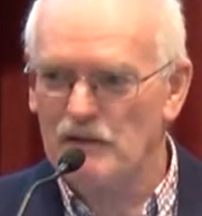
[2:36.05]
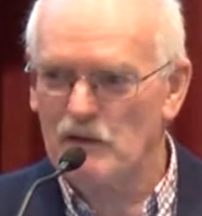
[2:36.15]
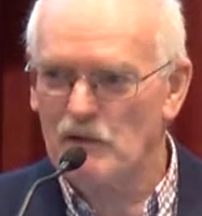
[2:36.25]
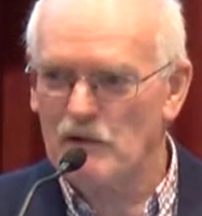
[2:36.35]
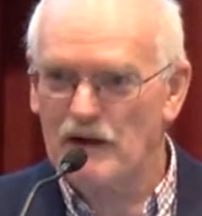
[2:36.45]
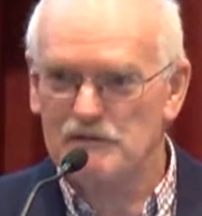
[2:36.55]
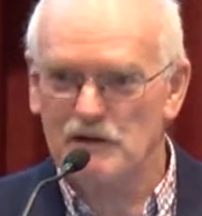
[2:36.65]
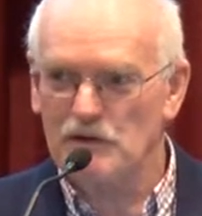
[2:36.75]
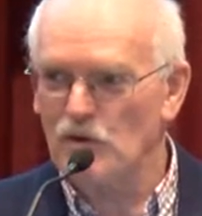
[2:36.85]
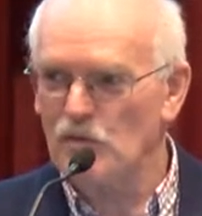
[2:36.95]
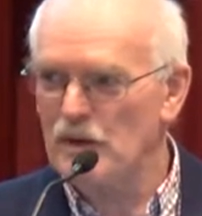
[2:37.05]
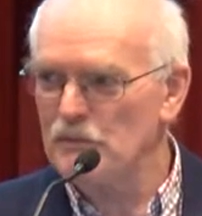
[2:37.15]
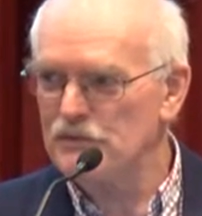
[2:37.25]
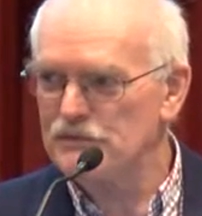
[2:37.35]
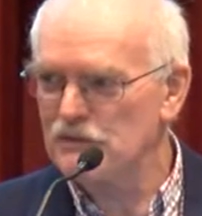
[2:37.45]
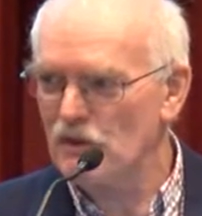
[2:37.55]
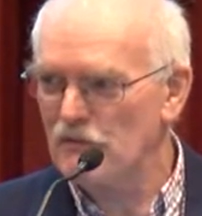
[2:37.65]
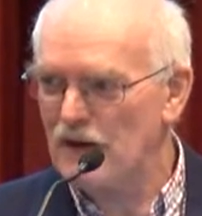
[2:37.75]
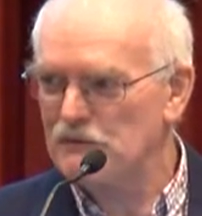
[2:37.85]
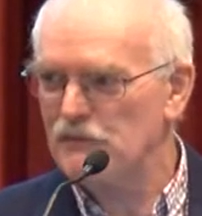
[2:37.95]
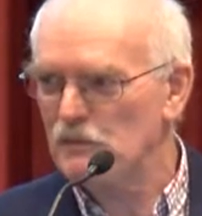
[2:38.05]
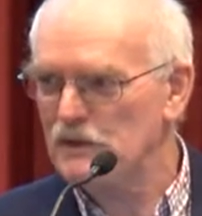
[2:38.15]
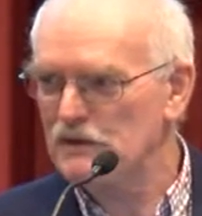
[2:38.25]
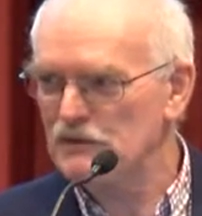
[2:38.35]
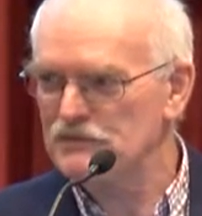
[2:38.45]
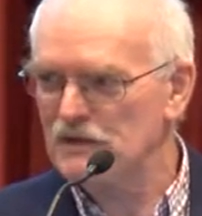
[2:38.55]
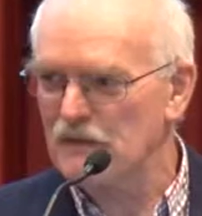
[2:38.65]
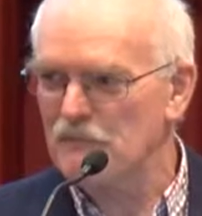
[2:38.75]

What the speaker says: you are actually all members of ACFA, because